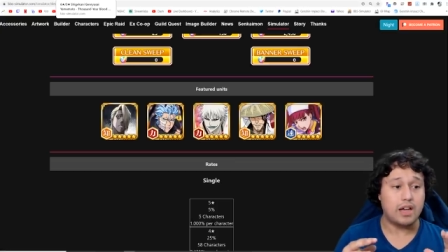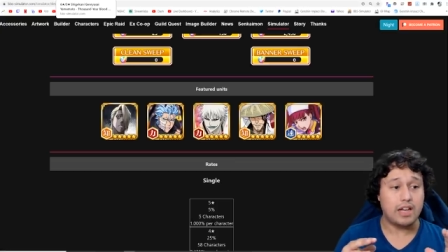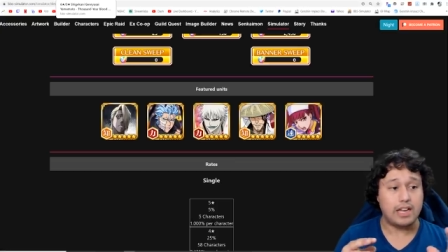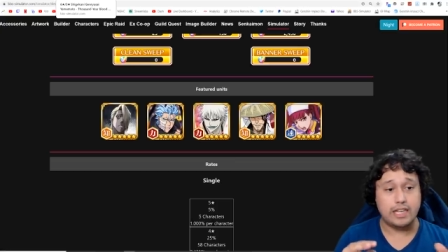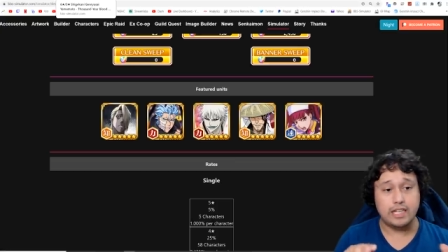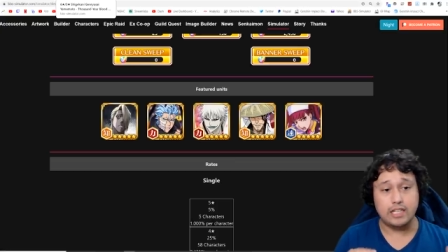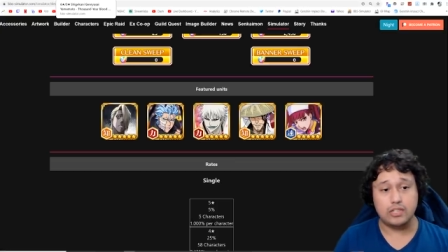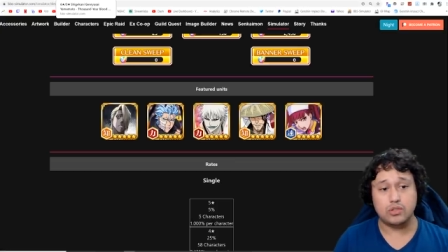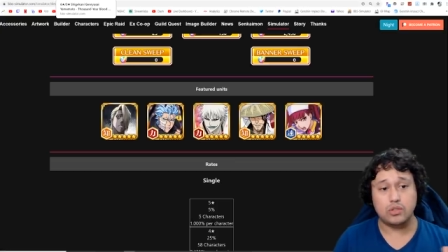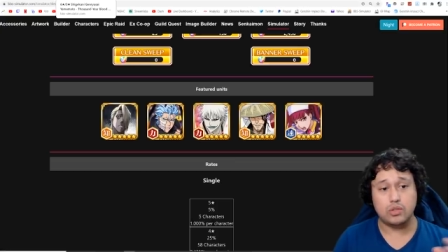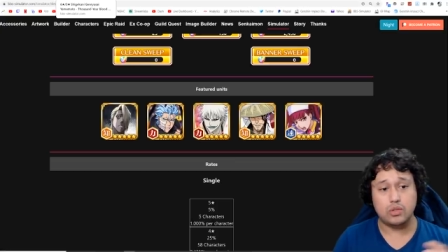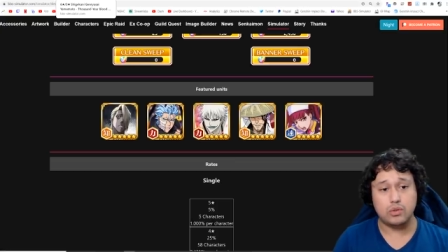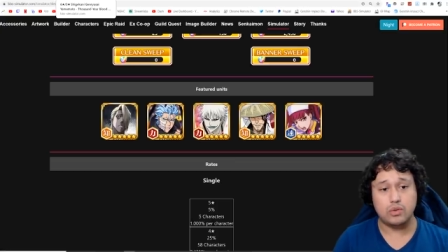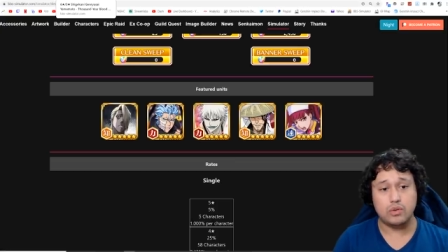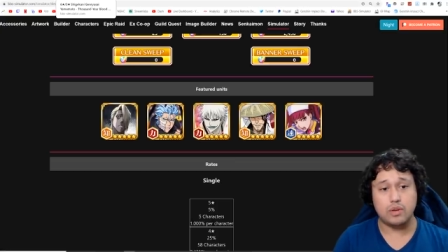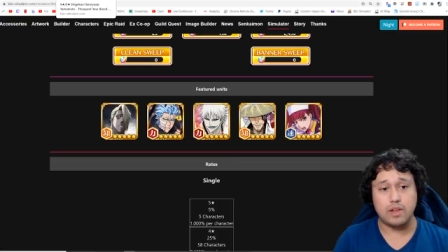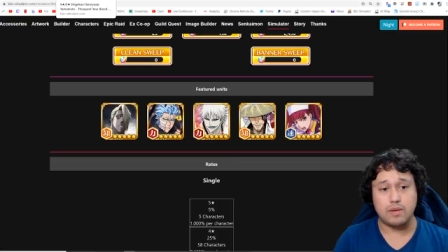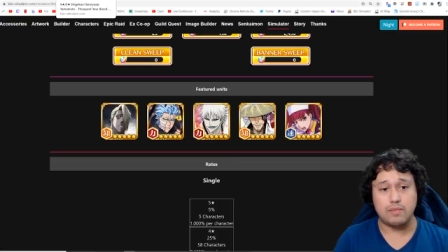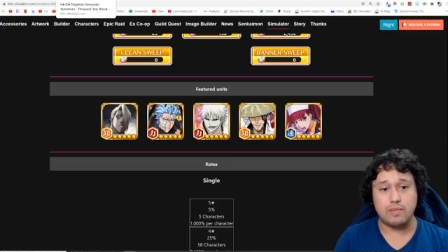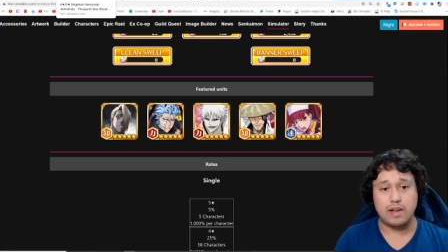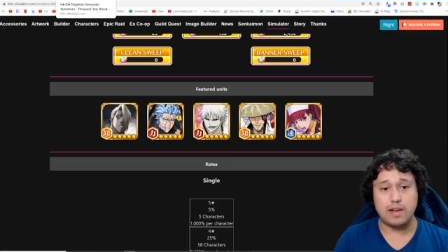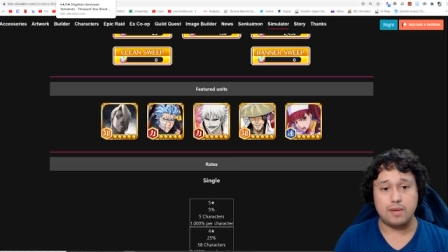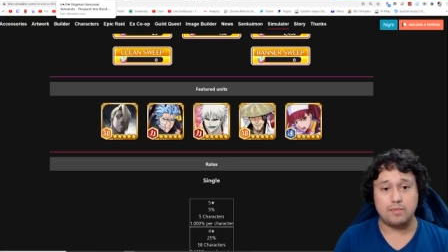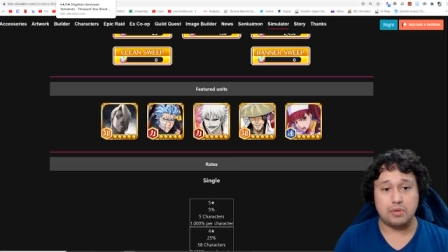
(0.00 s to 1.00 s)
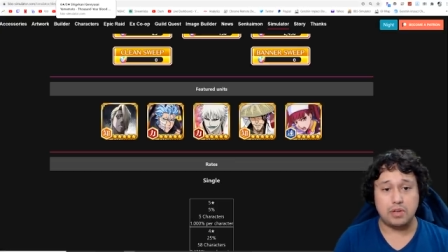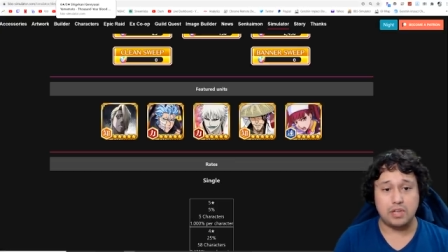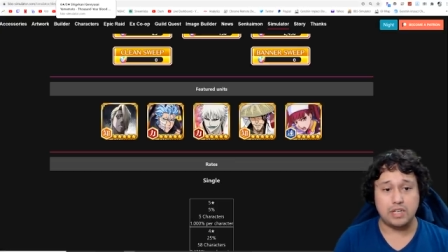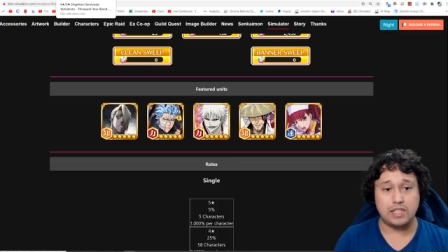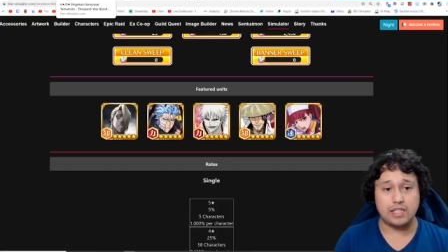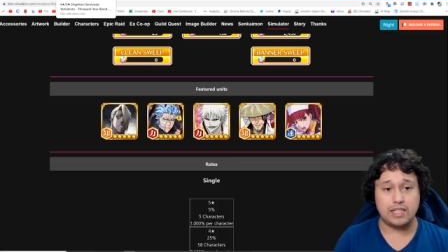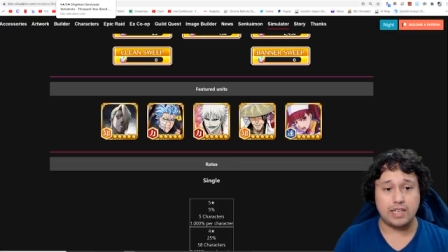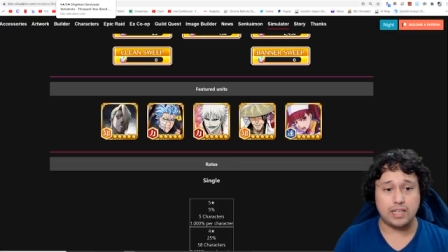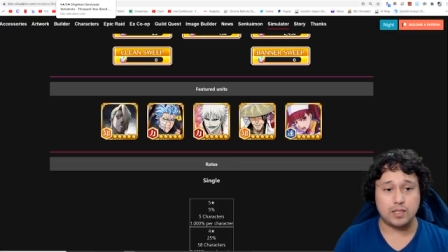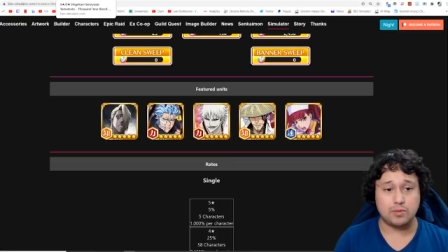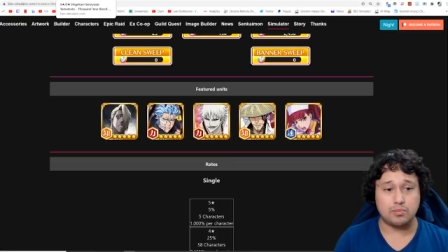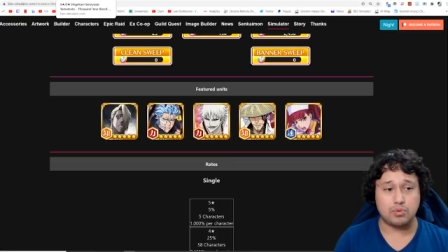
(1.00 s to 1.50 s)
Izuru, in my
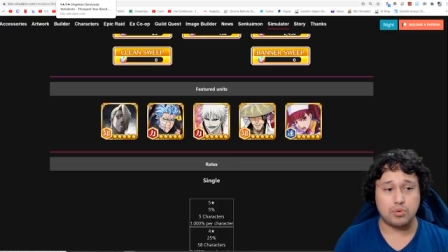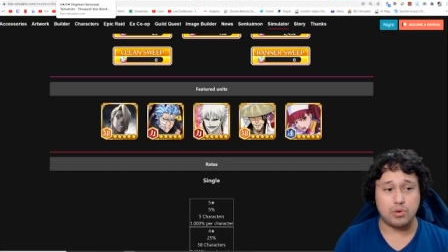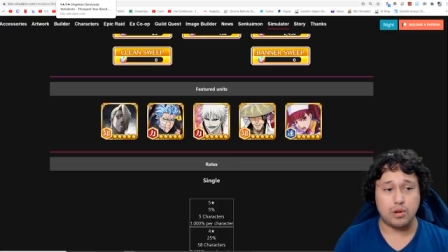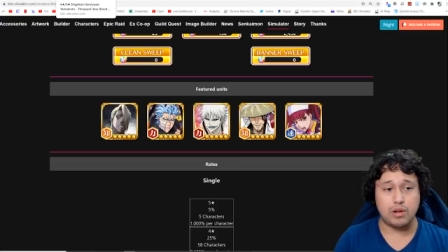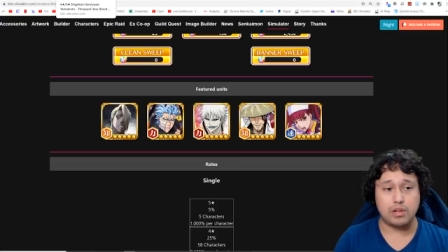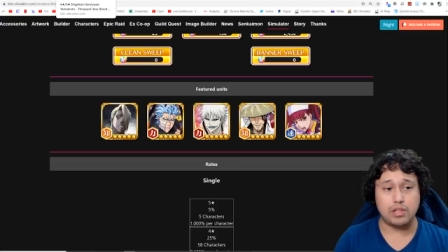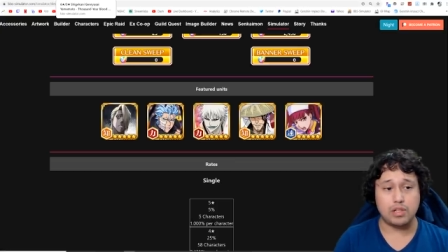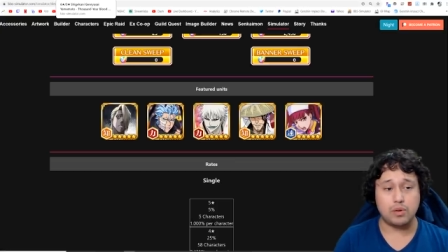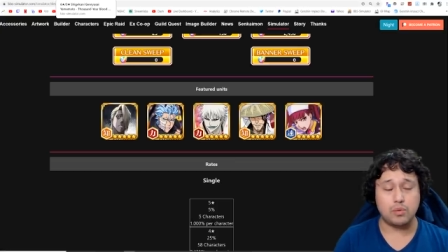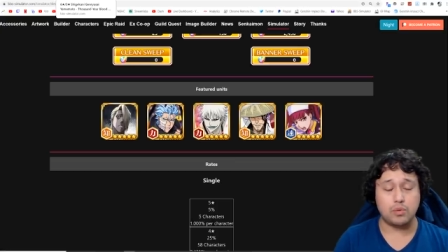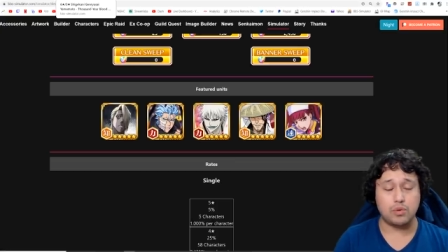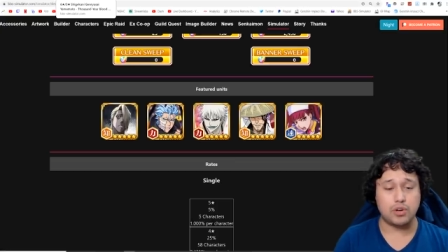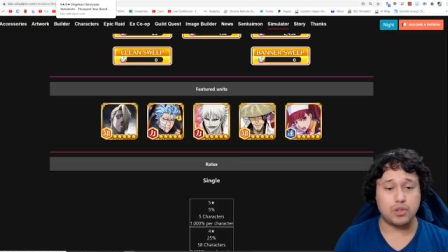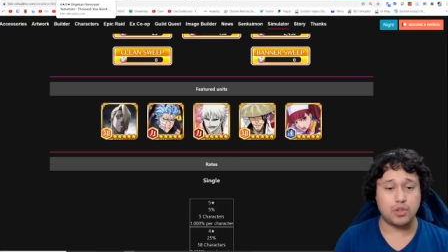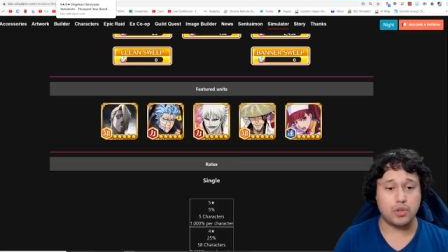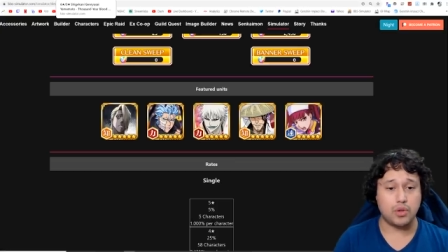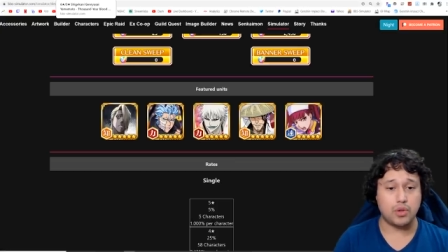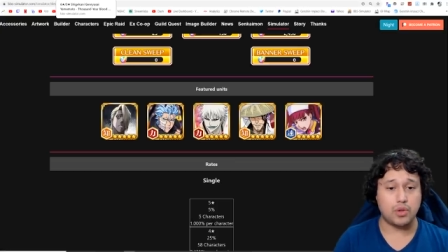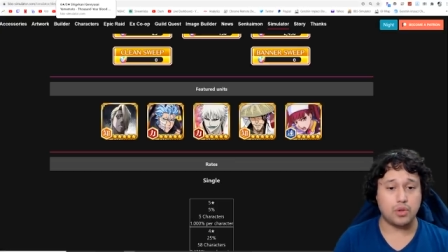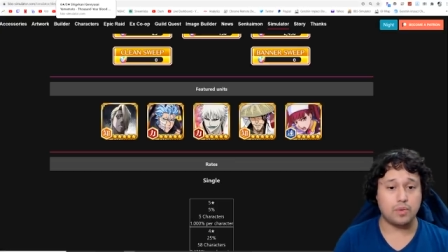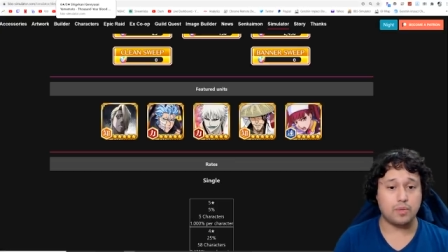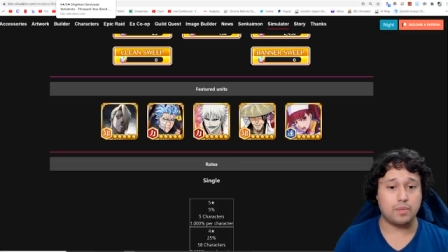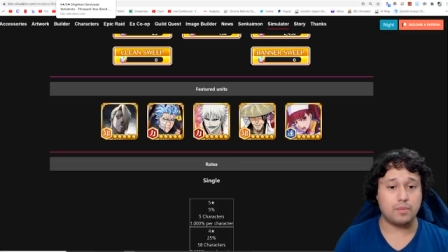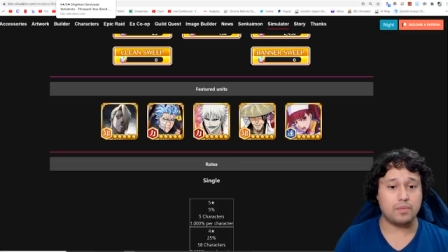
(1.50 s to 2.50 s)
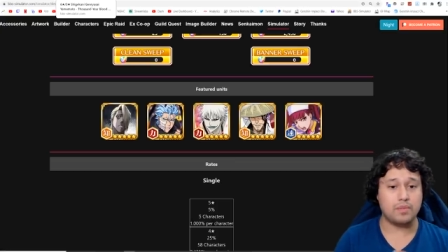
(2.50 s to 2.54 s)
opinion, has probably one of the